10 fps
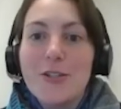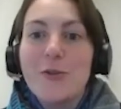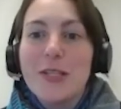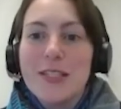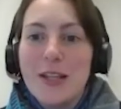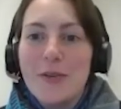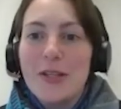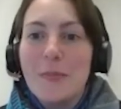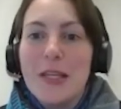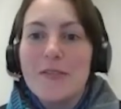to
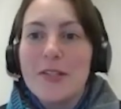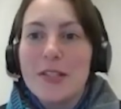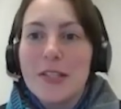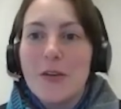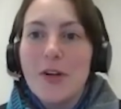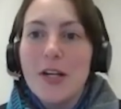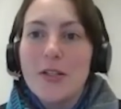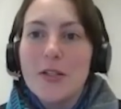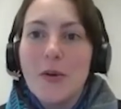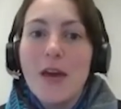accelerate the pace of discovery.
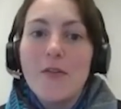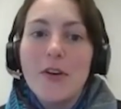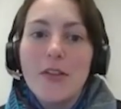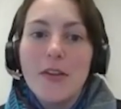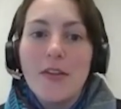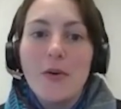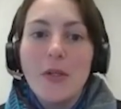And so everything that we